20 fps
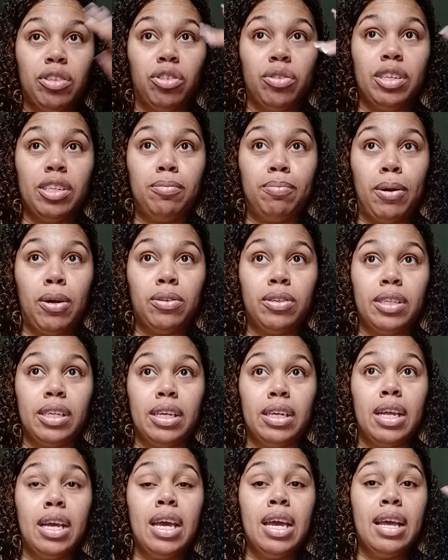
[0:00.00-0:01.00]
So this
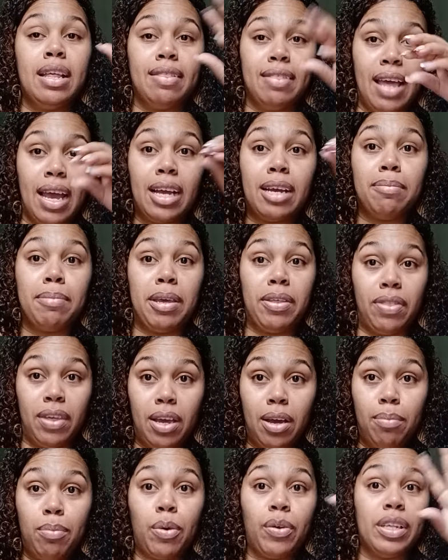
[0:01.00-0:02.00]
person, that could be
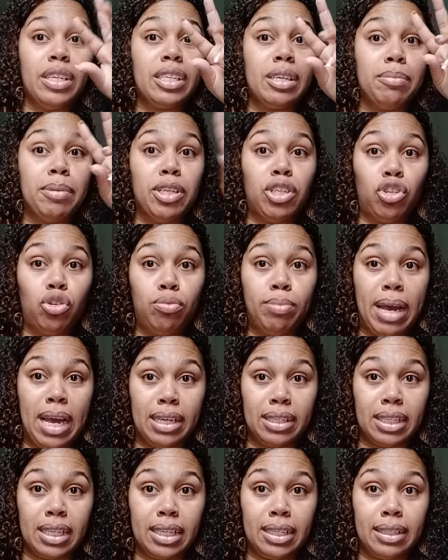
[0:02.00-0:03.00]
them or this could be two
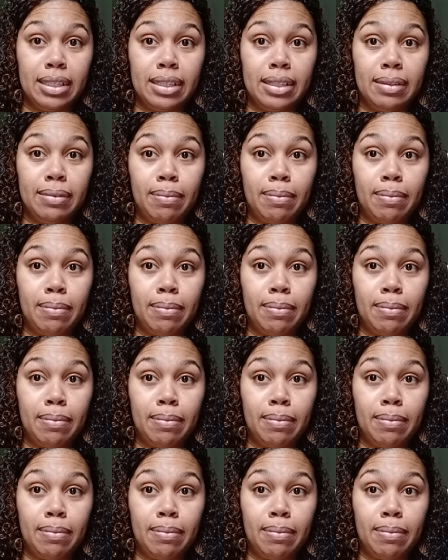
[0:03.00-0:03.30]
masculines